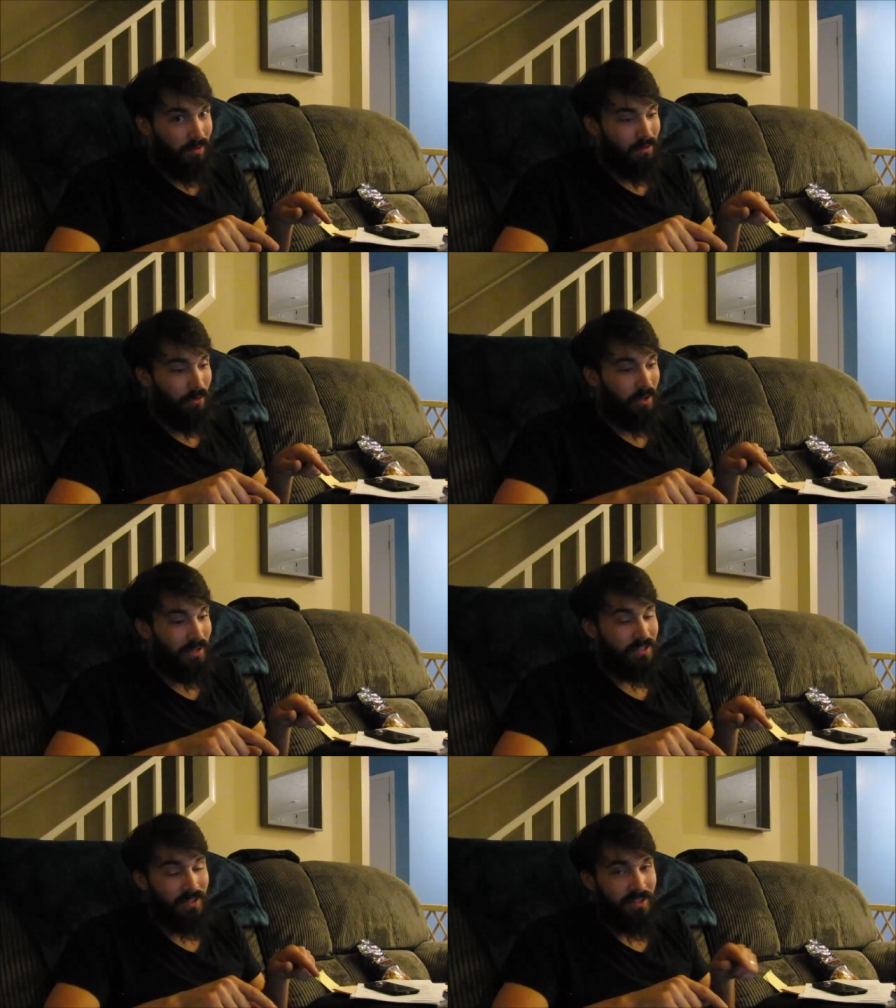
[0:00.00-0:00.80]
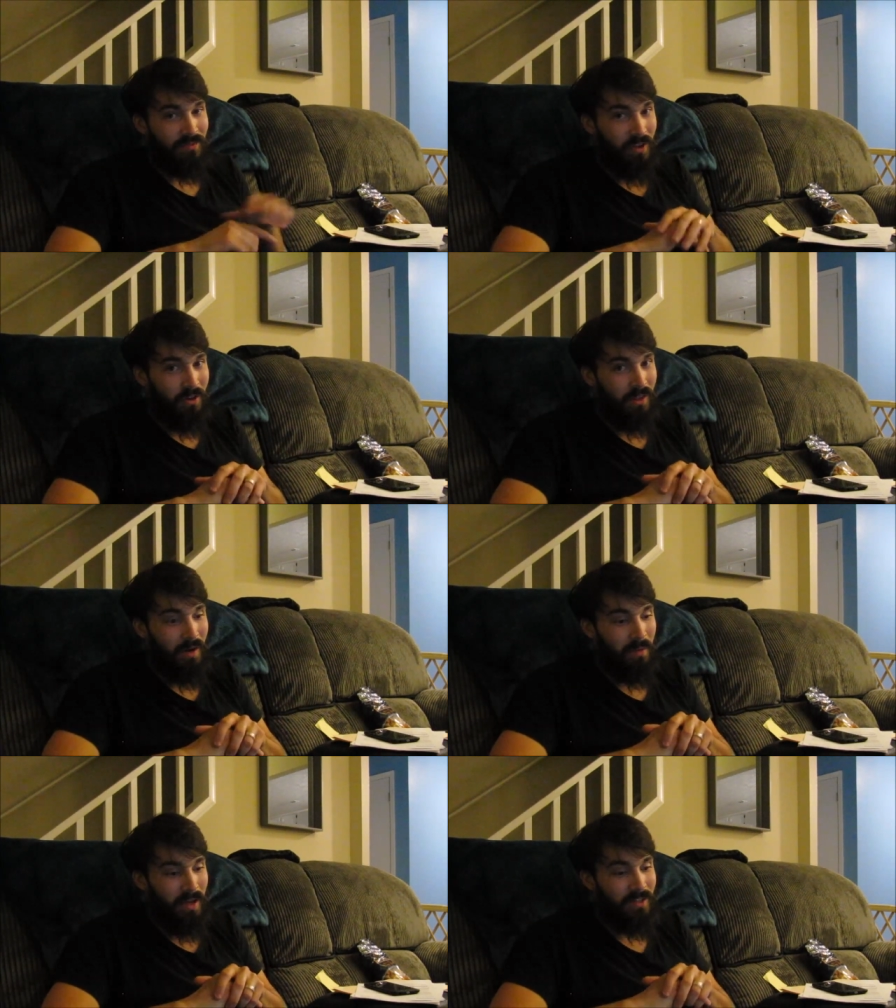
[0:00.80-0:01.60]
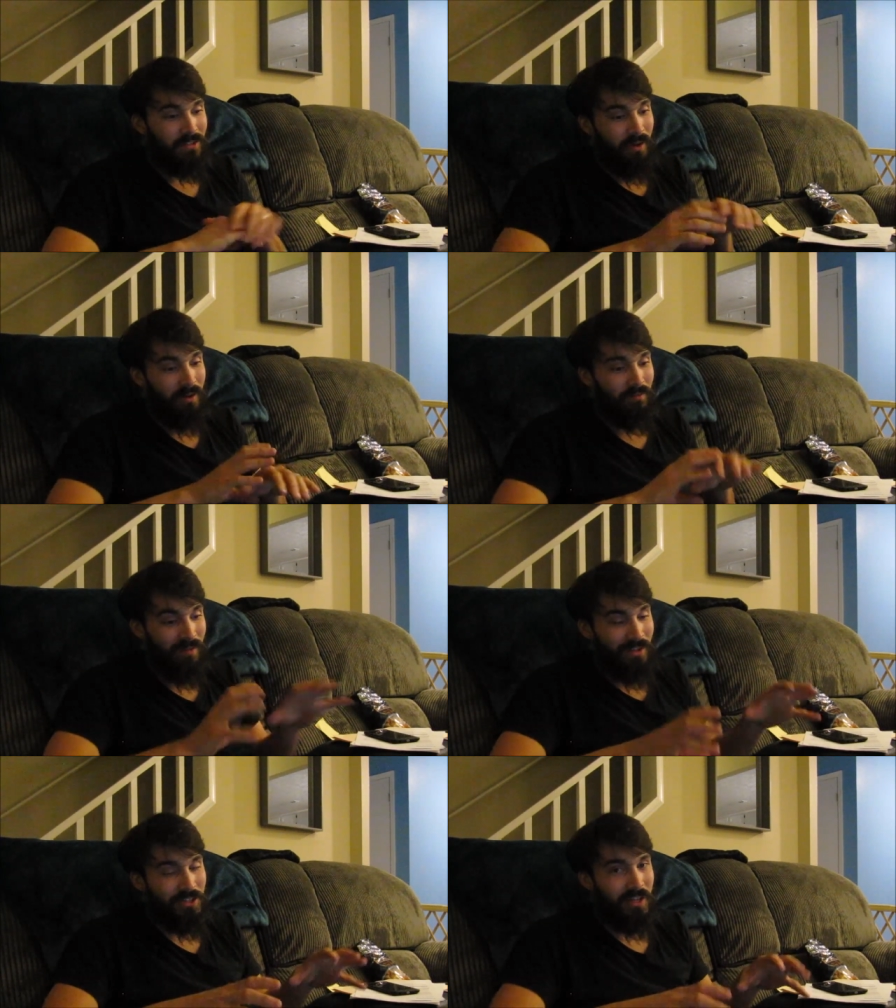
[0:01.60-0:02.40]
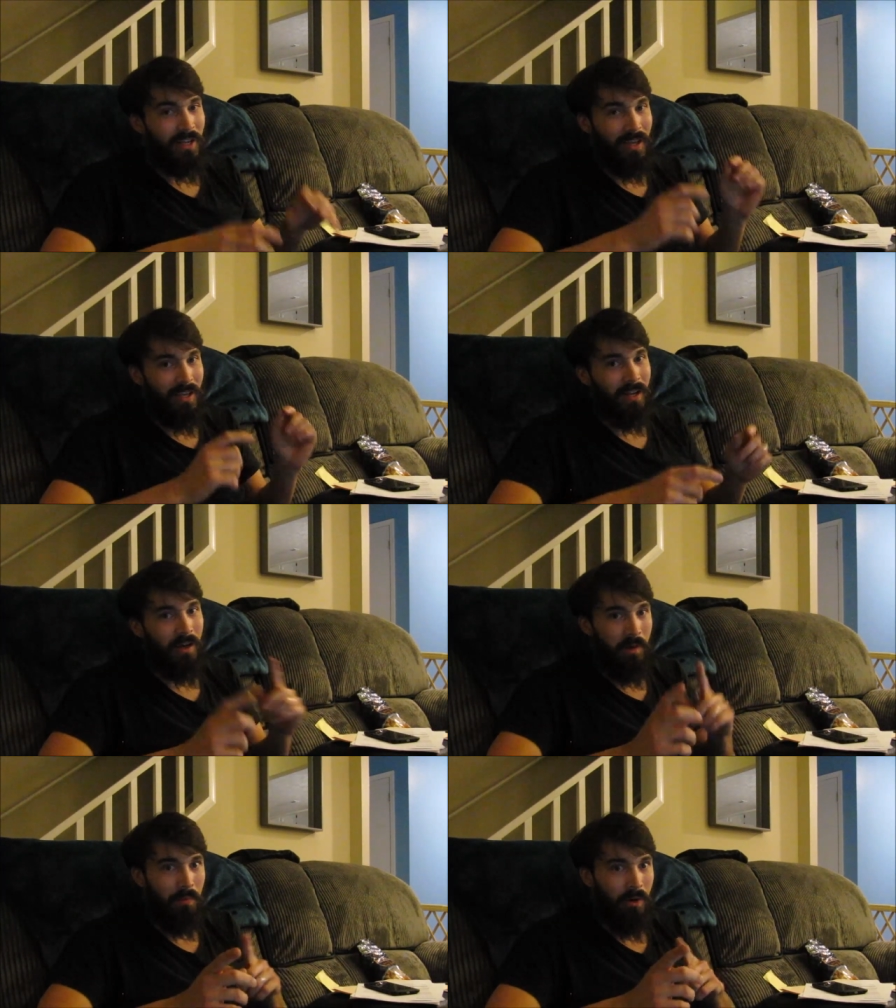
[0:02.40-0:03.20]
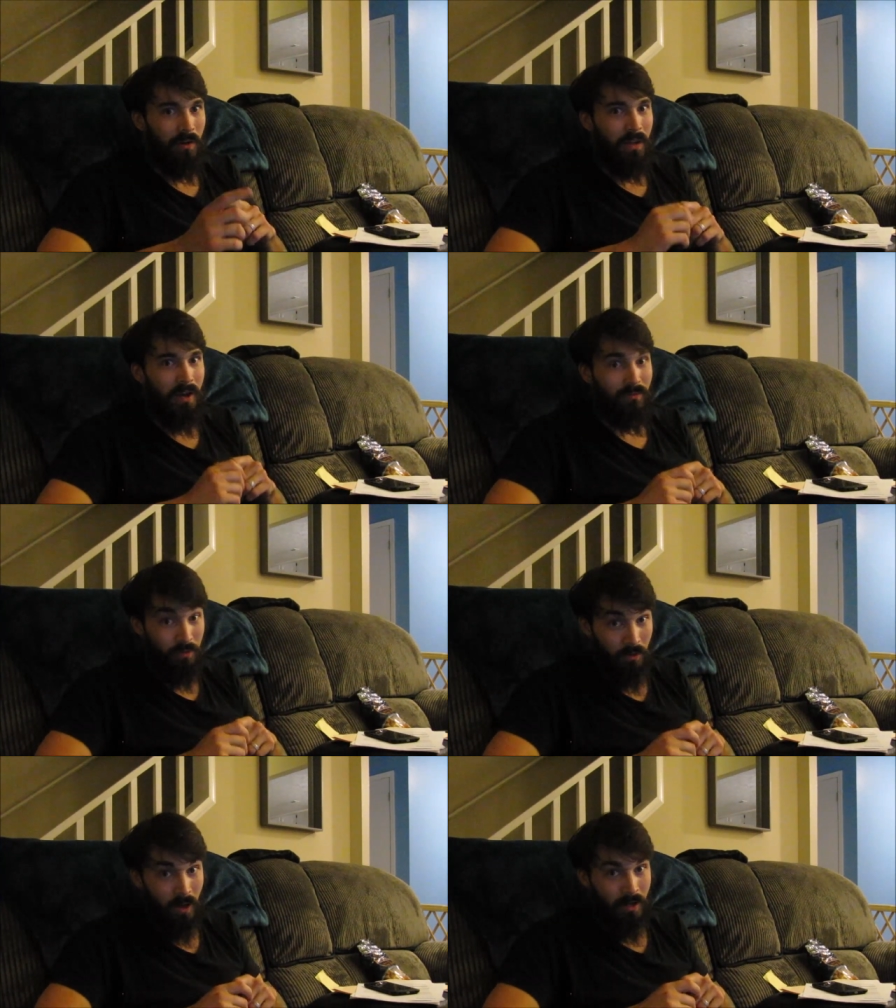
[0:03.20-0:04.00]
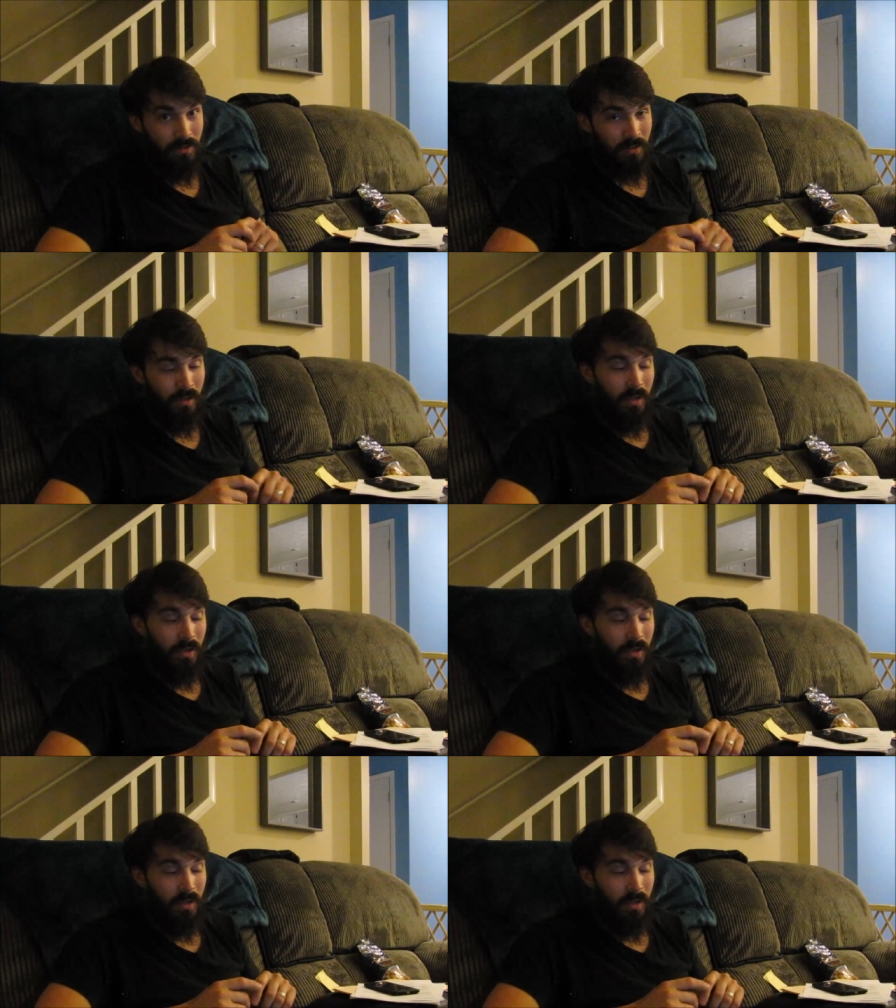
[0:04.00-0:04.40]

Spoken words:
loaded into this video that I'm editing so I can finish it and get it up online for you guys.